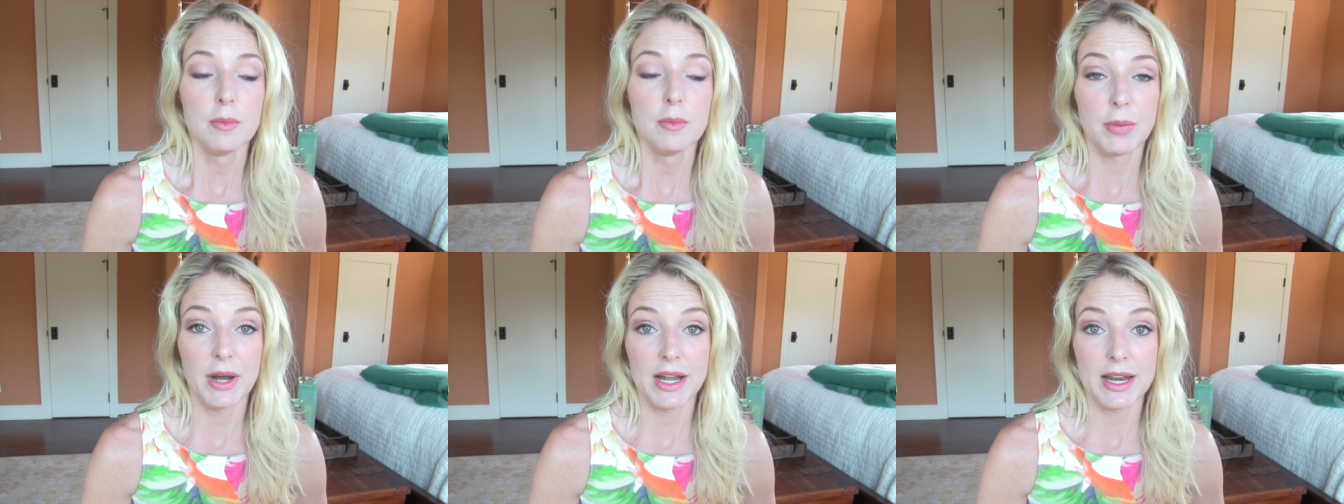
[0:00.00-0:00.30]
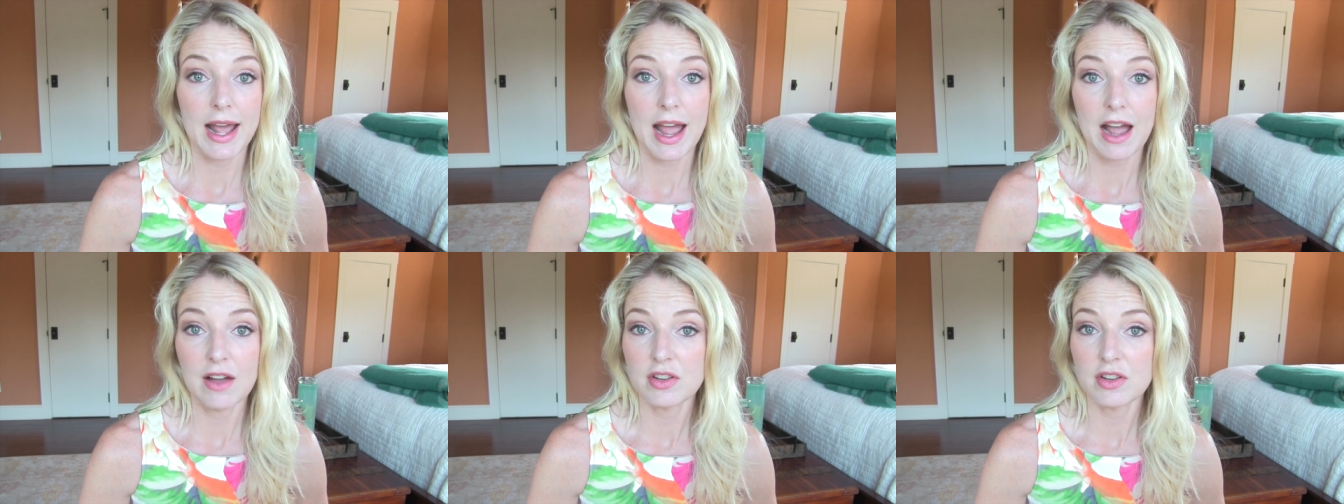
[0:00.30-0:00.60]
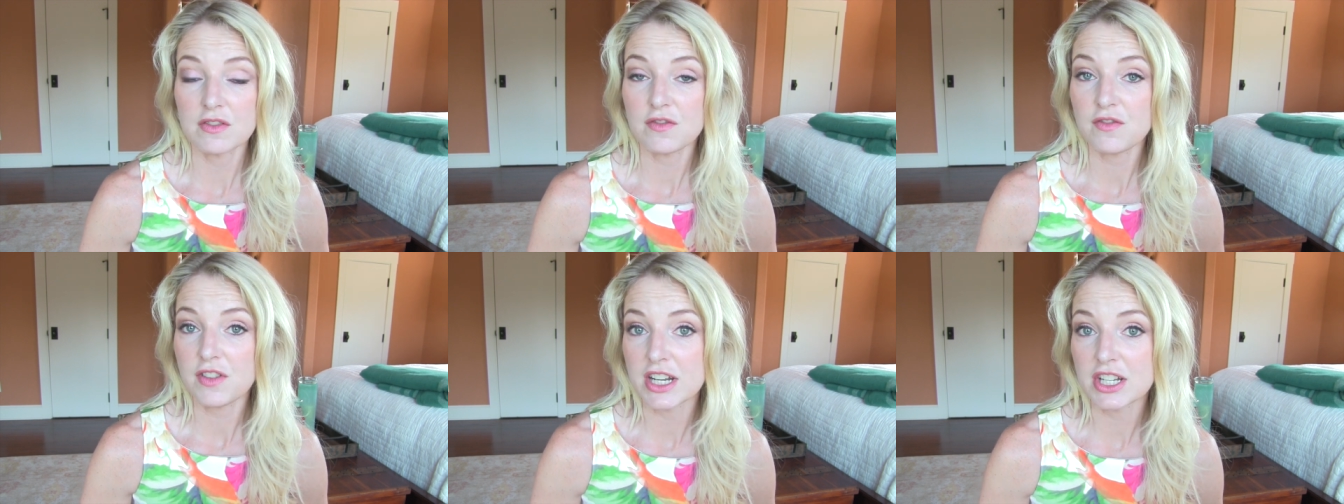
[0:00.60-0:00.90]
but
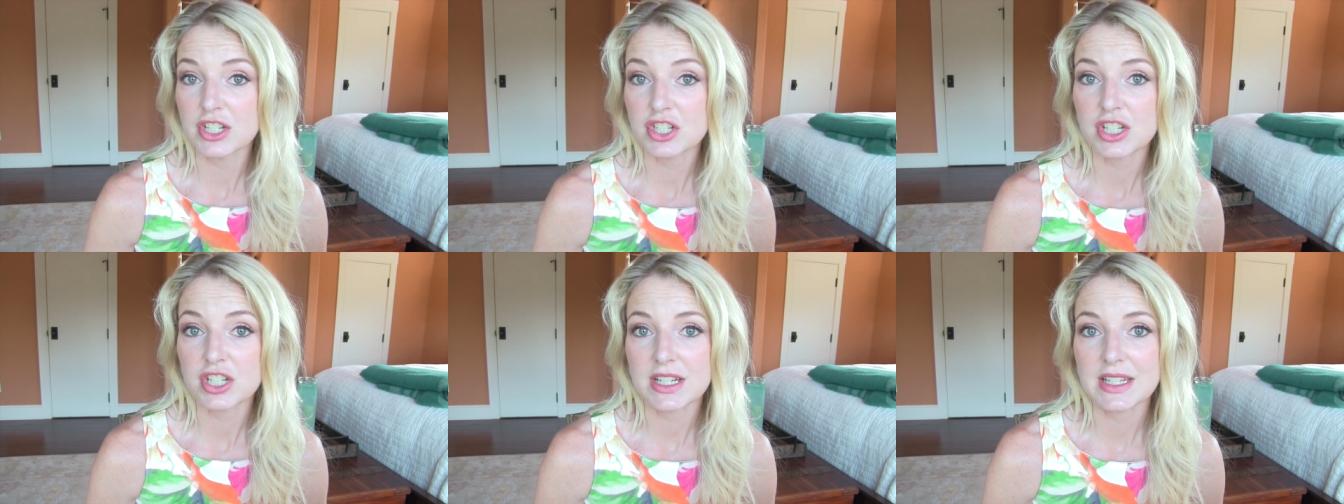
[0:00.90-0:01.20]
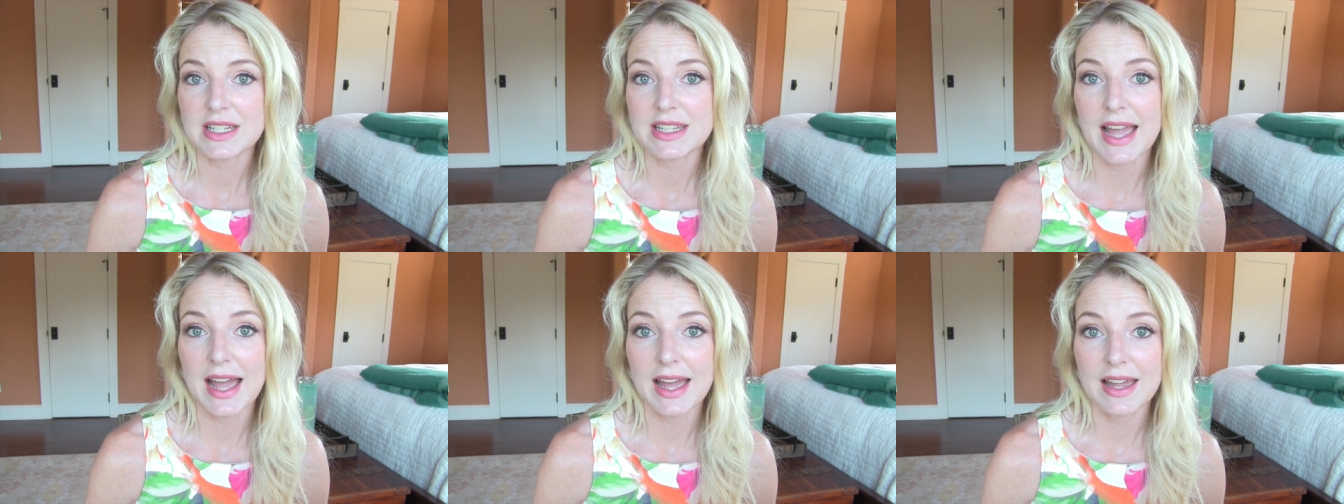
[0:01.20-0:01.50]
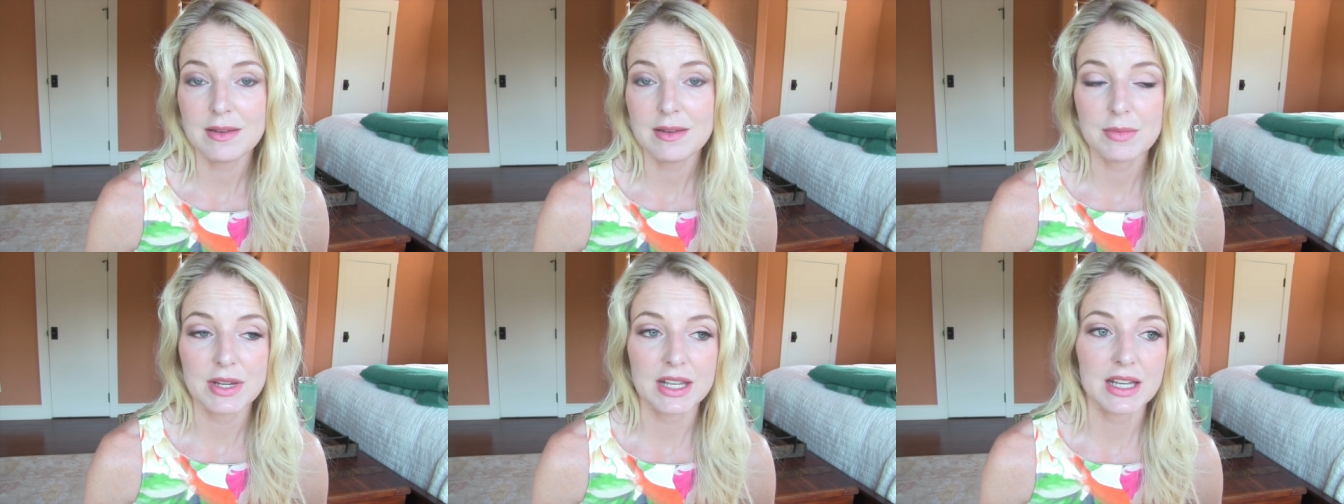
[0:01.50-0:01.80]
haven't finished it
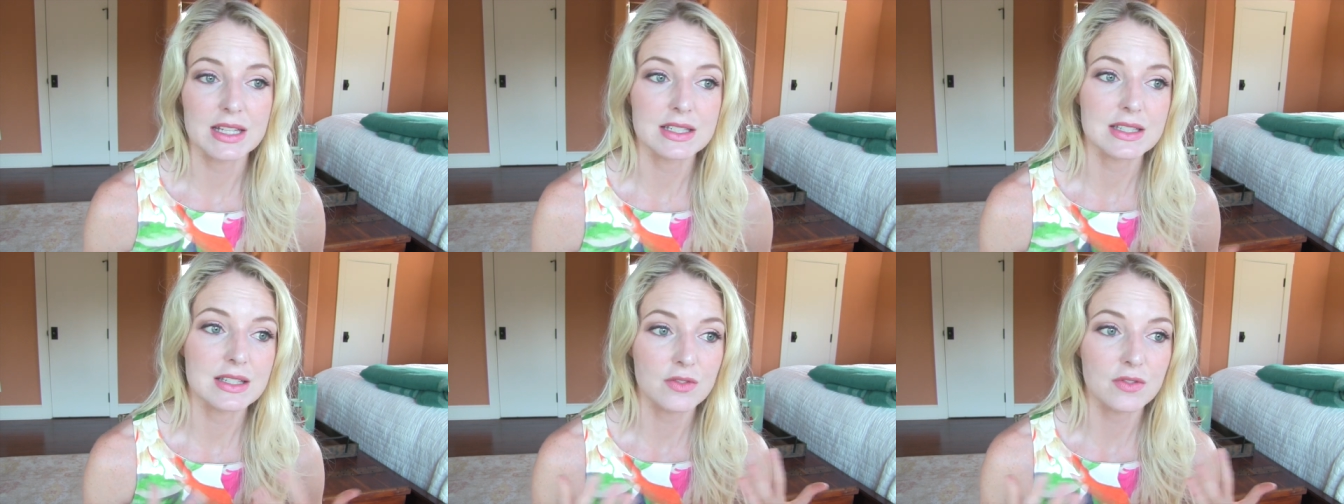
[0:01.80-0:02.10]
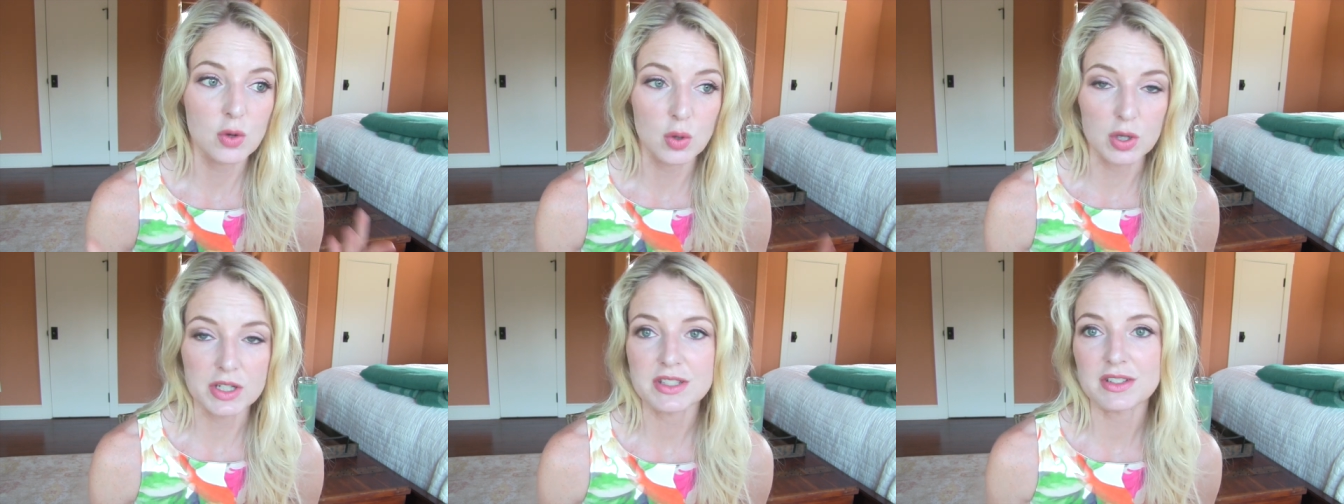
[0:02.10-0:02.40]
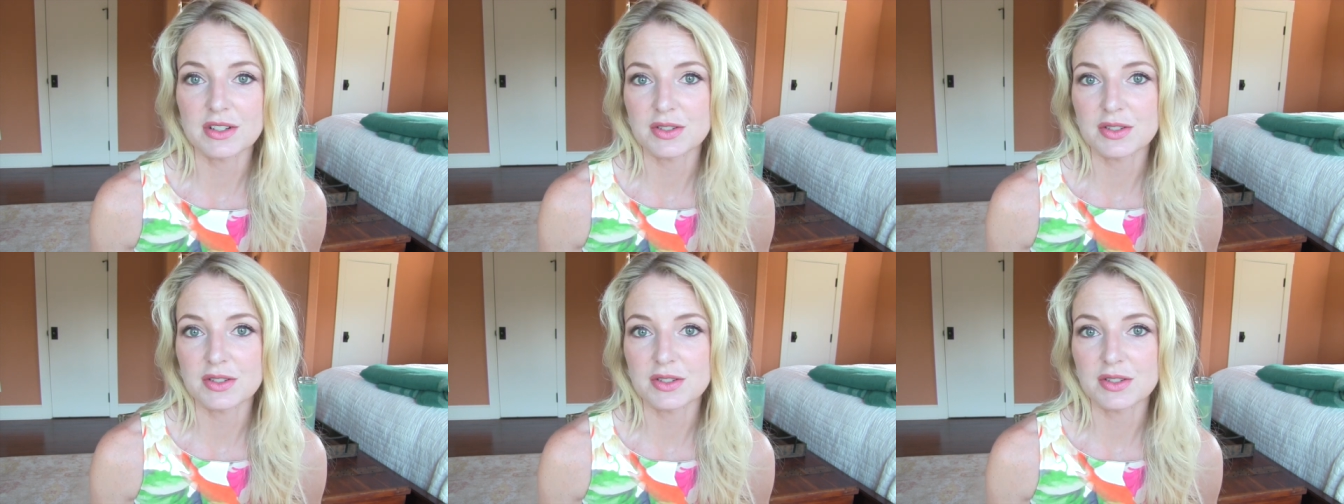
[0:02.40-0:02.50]
yet because of course